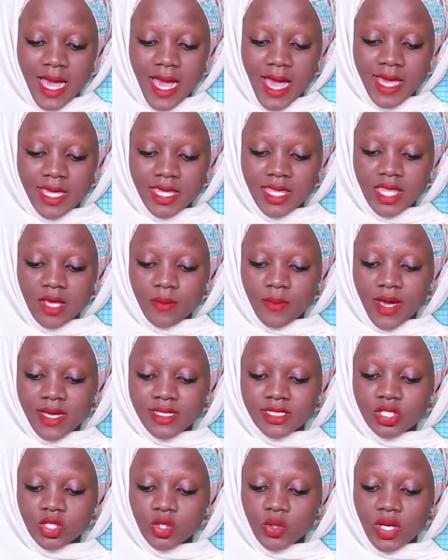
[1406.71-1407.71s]
and came
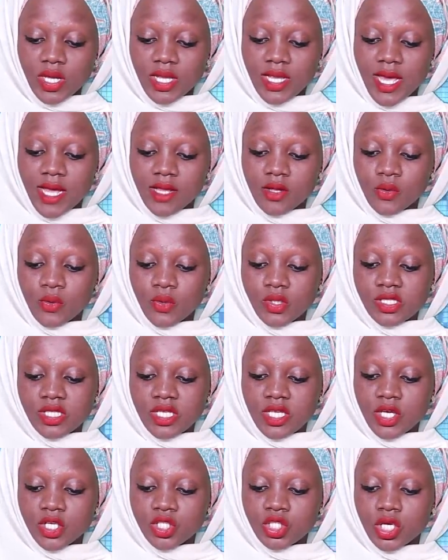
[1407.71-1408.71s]
as nuclear
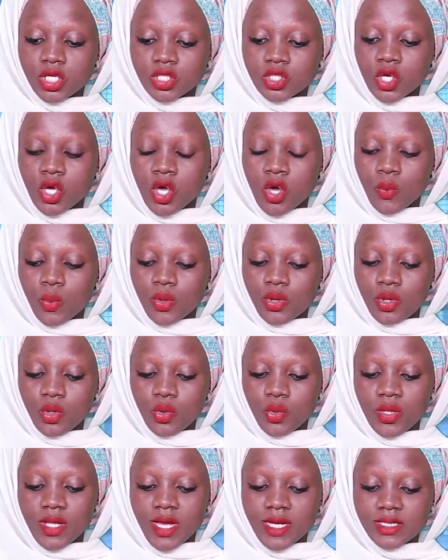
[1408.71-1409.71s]
negotiations with the
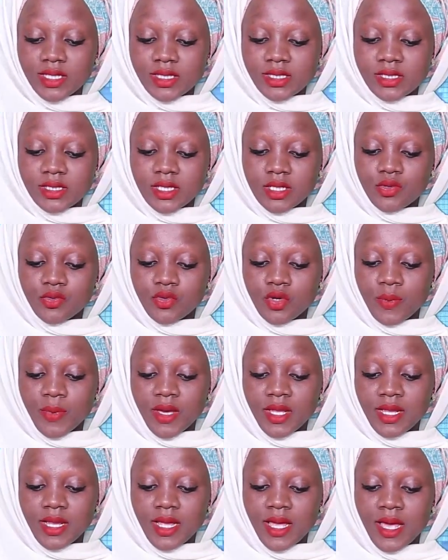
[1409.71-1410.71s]
United States
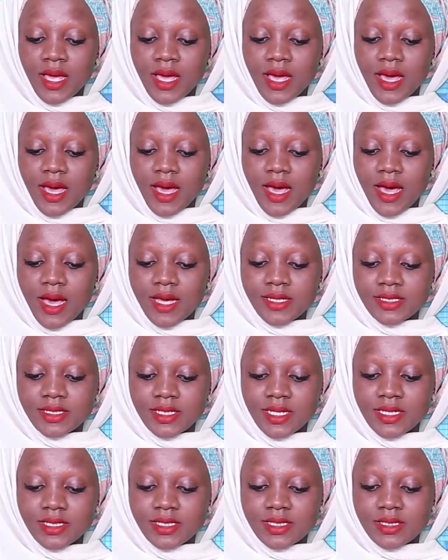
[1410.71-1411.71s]
remain at
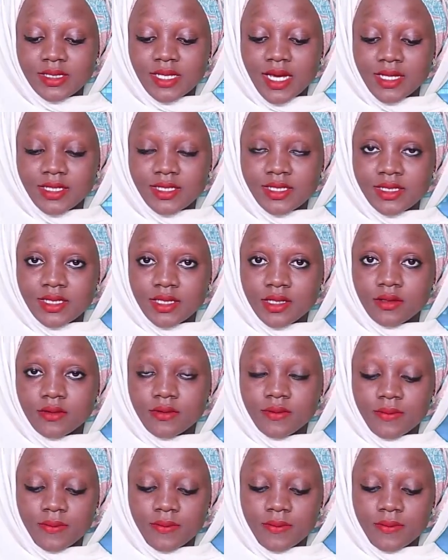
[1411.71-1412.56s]
a standstill.